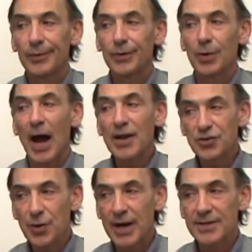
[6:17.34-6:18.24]
Yeah. You know, I
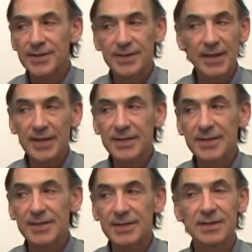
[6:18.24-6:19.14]
trained
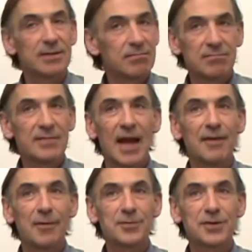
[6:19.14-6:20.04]
6
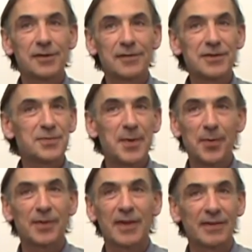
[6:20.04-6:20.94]
naive observers,
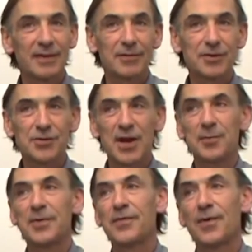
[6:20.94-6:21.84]
people that never trained
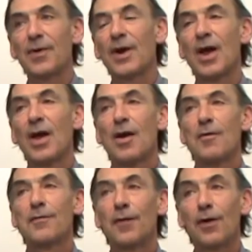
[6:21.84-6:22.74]
before.
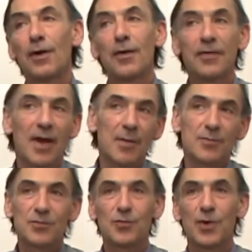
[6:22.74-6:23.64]
4 of
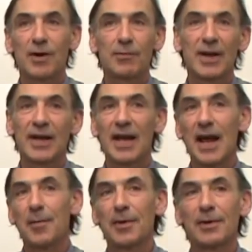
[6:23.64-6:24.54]
them were really
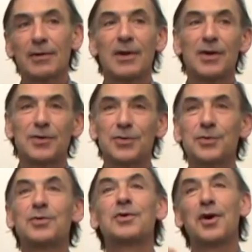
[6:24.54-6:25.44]
able
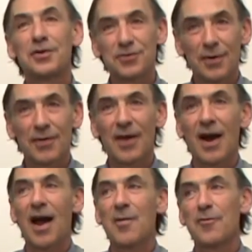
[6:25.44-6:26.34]
to control their eye